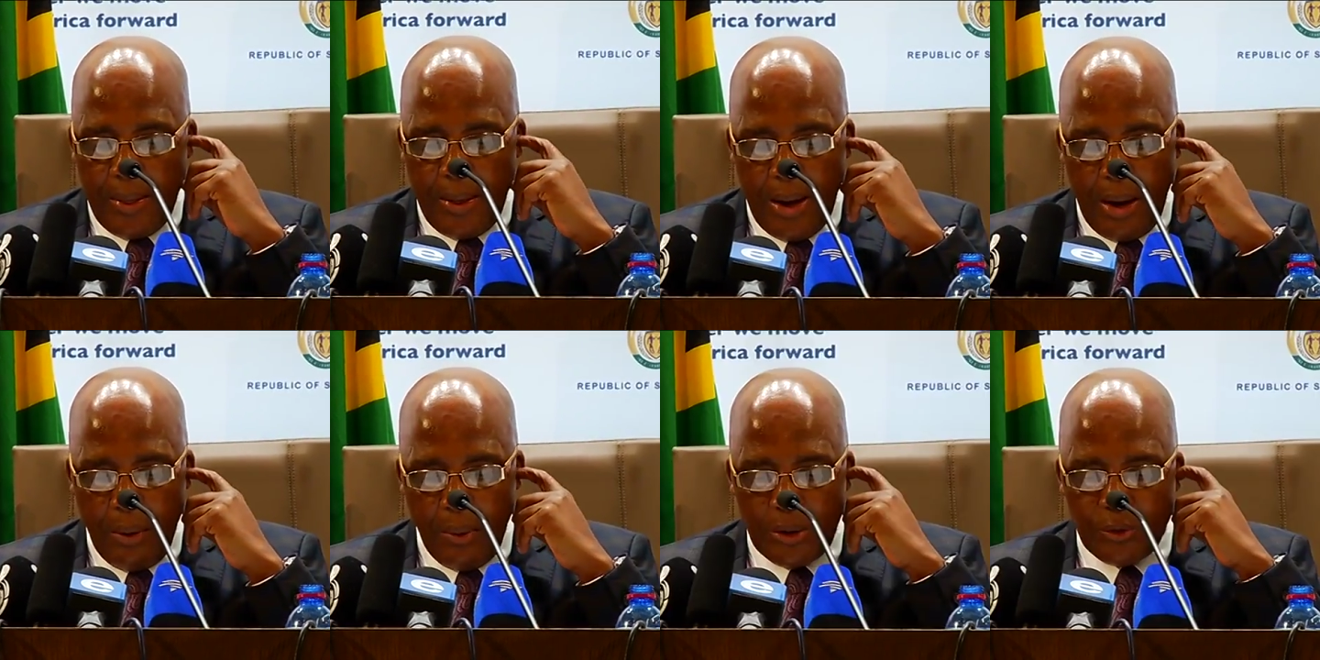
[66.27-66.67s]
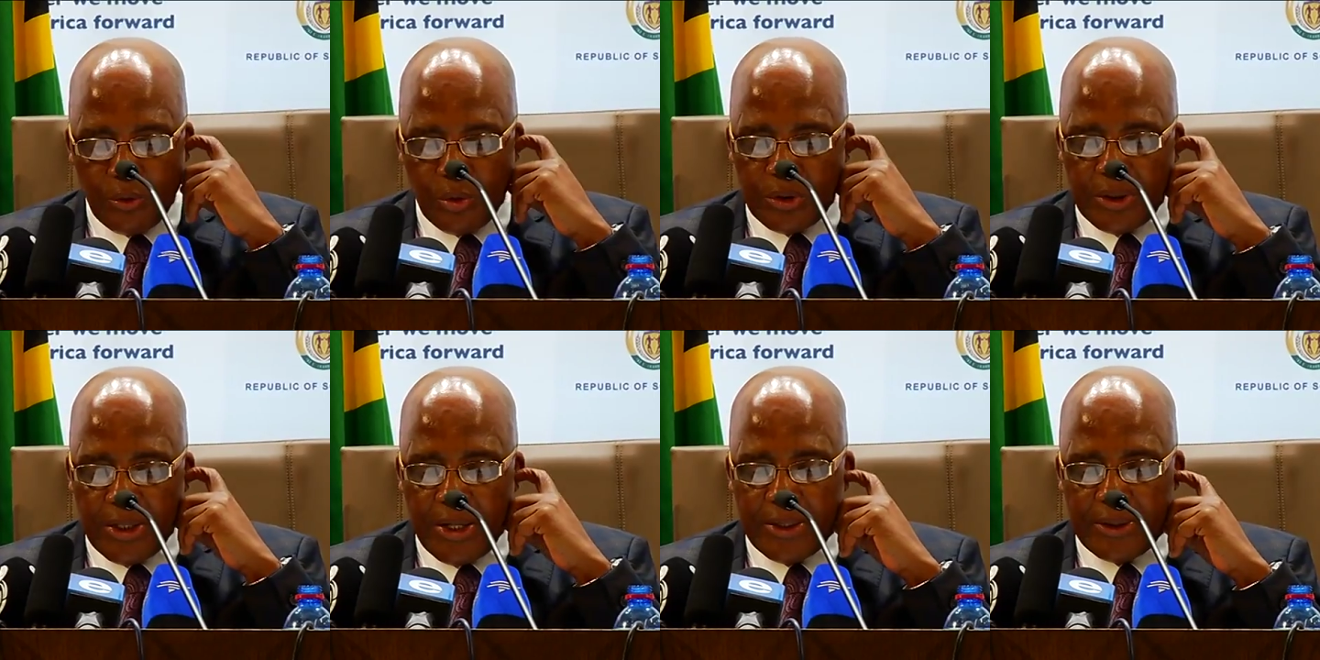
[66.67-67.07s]
I want to
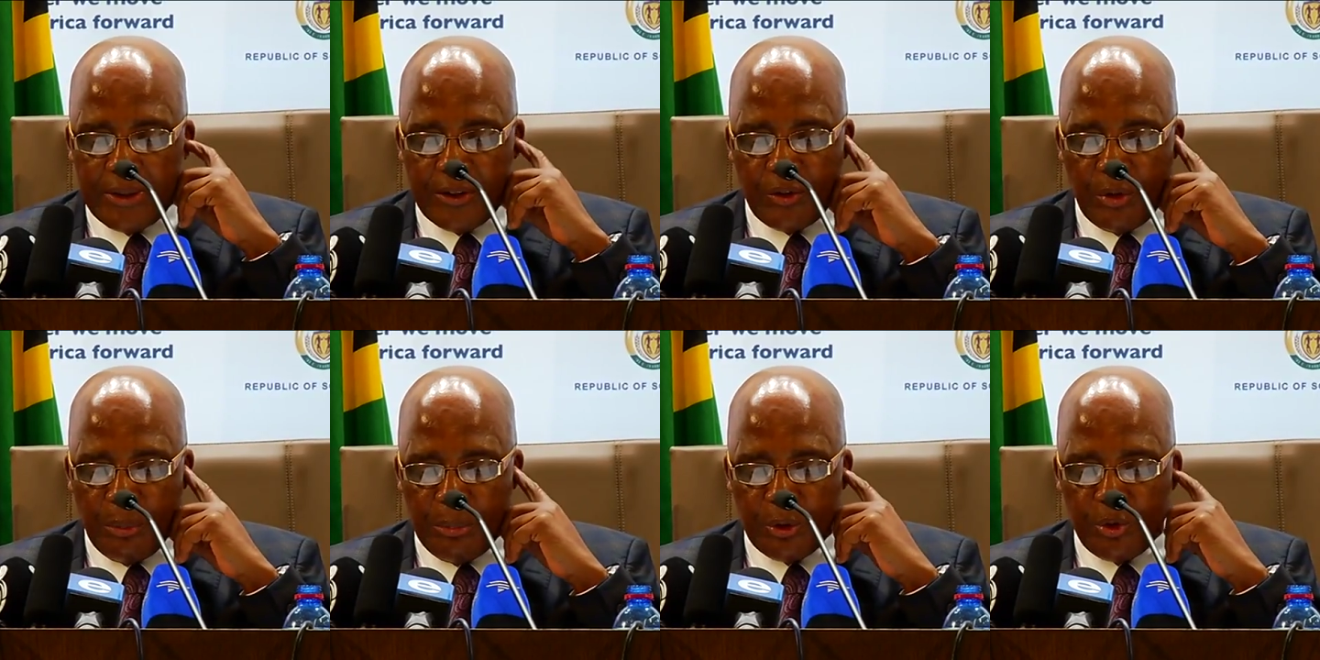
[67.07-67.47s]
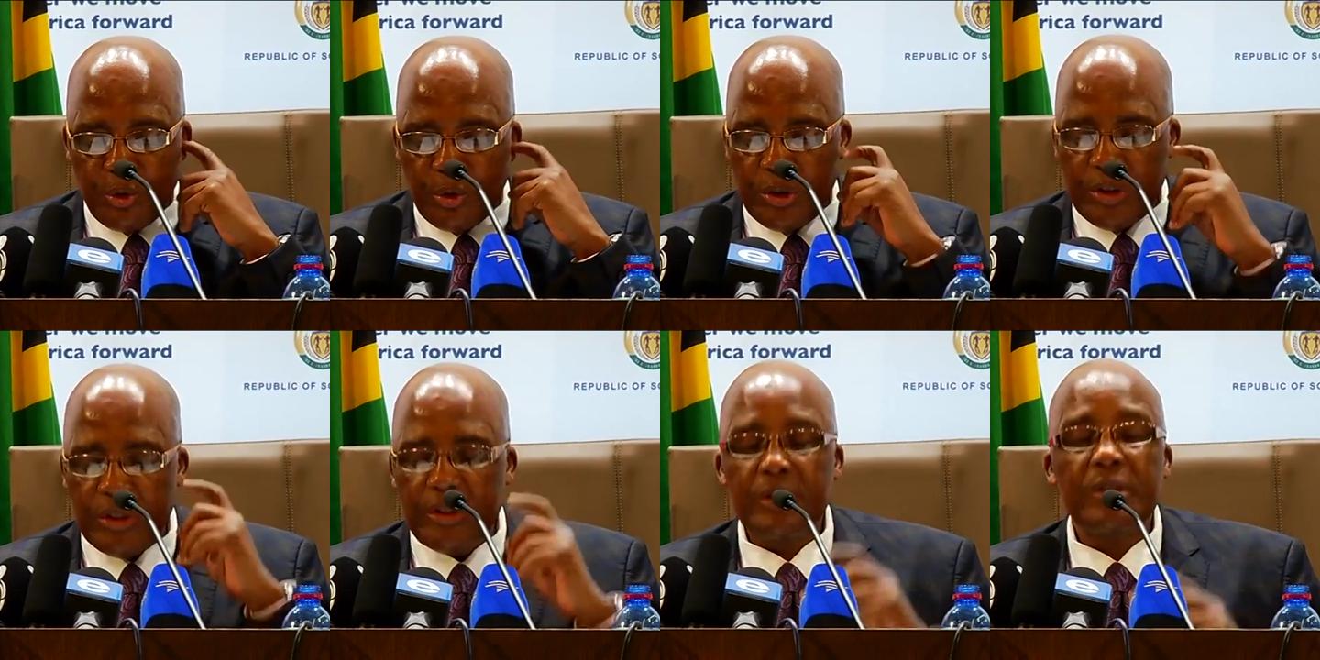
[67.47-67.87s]
take this
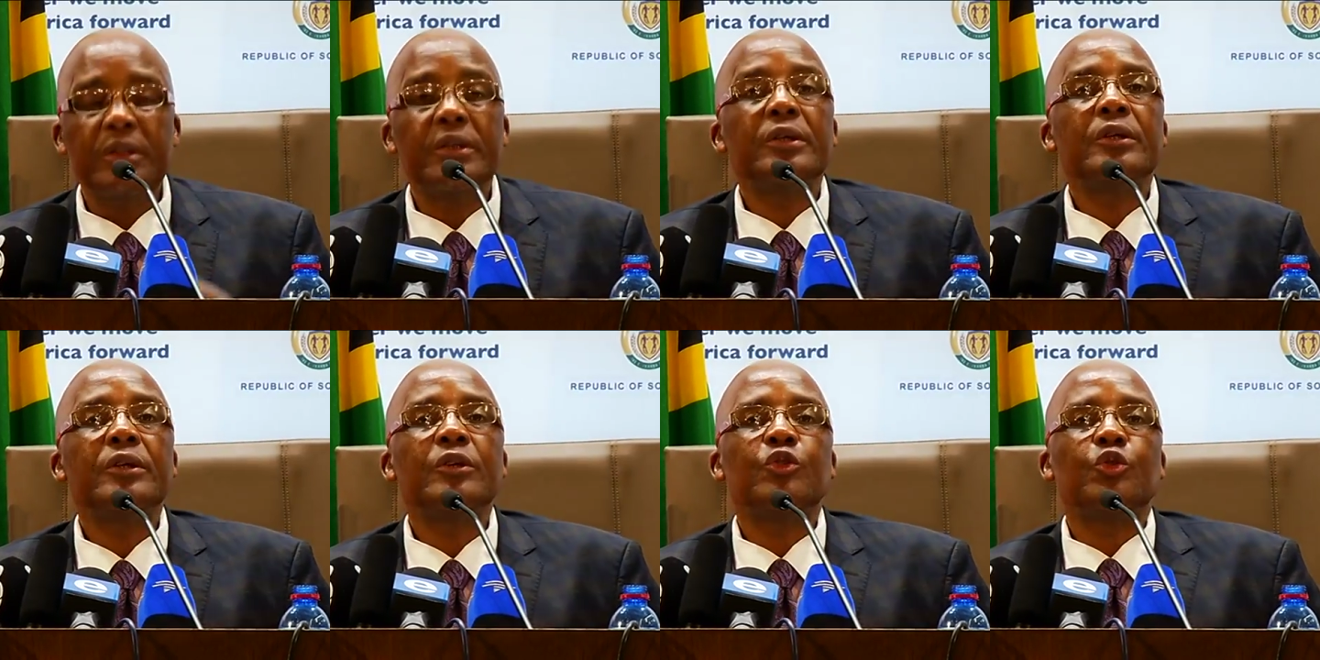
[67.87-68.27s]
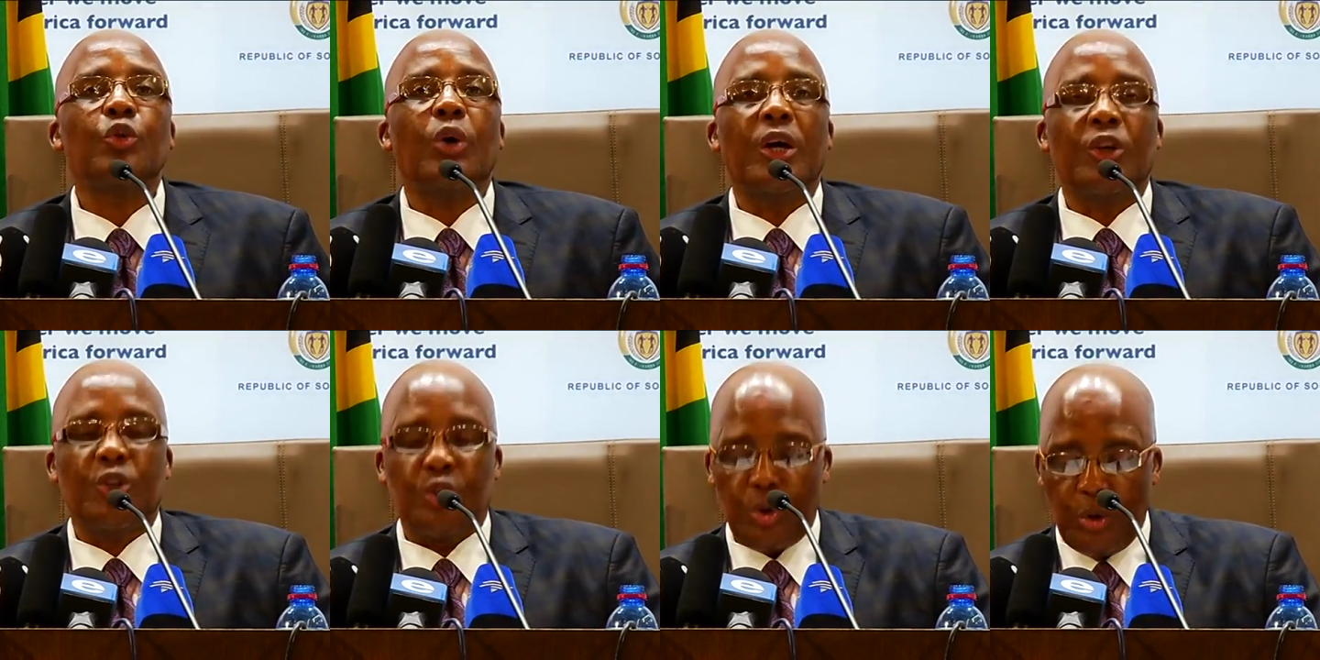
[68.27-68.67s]
opportunity
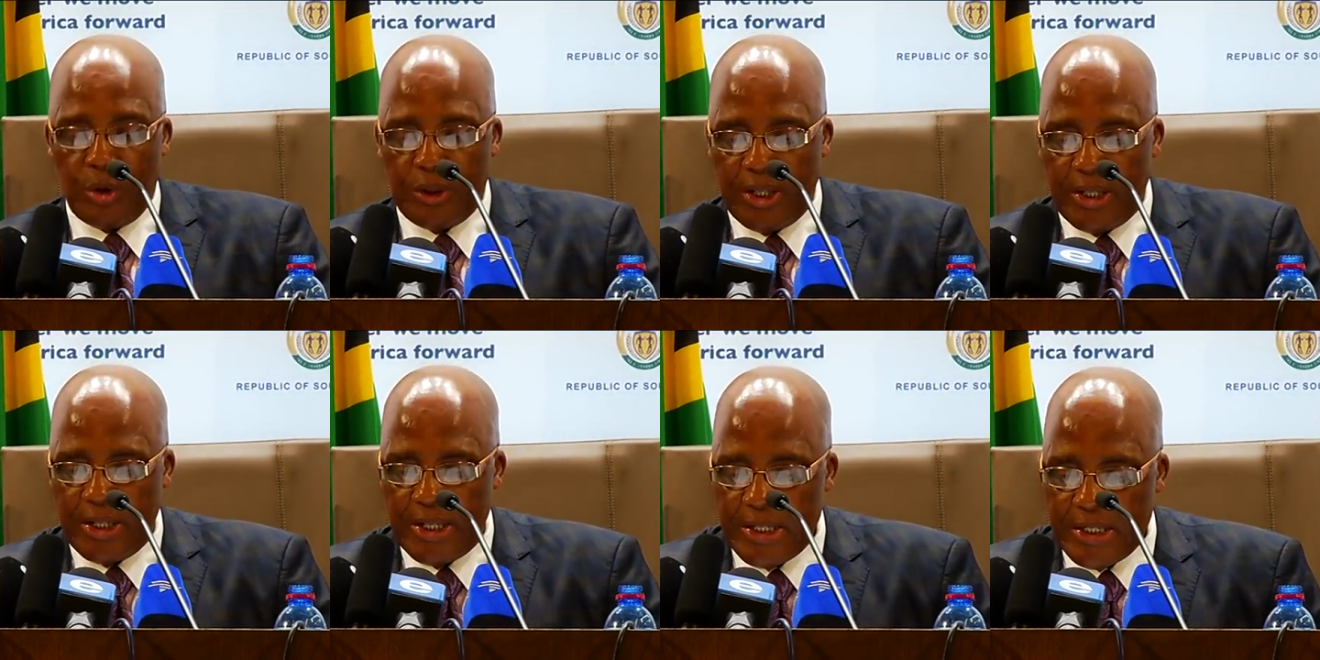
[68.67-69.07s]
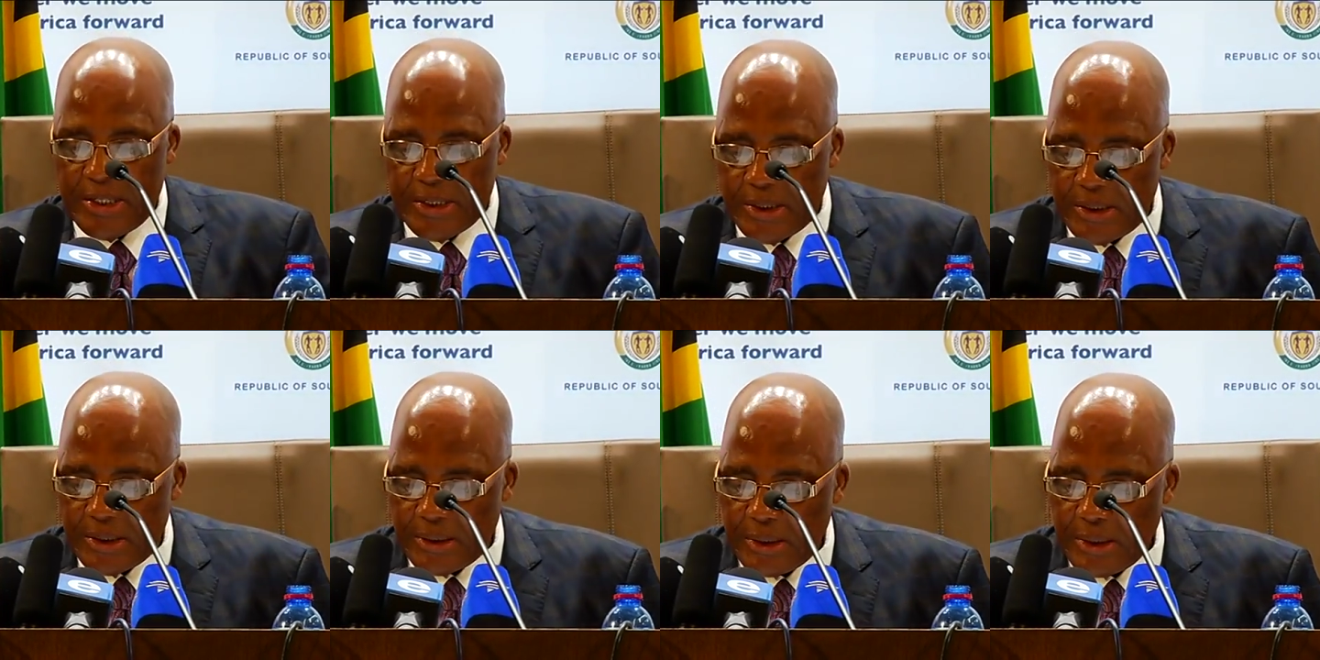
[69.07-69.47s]
to assure the
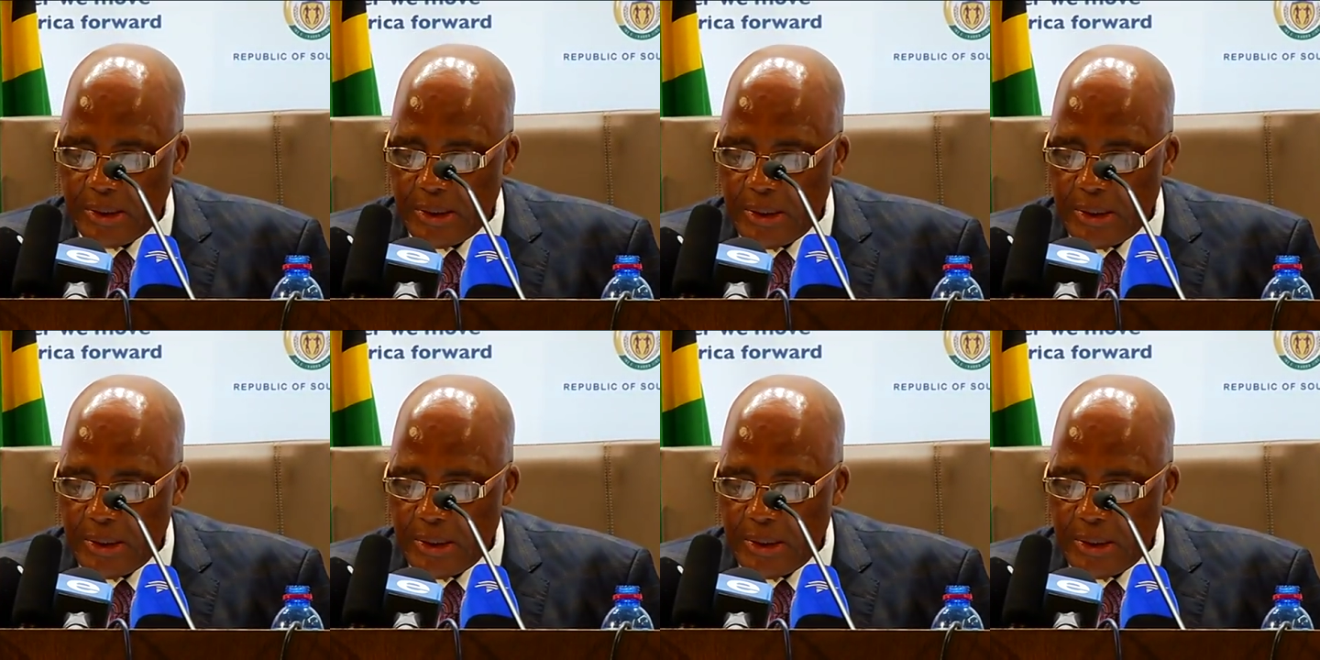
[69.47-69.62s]
nation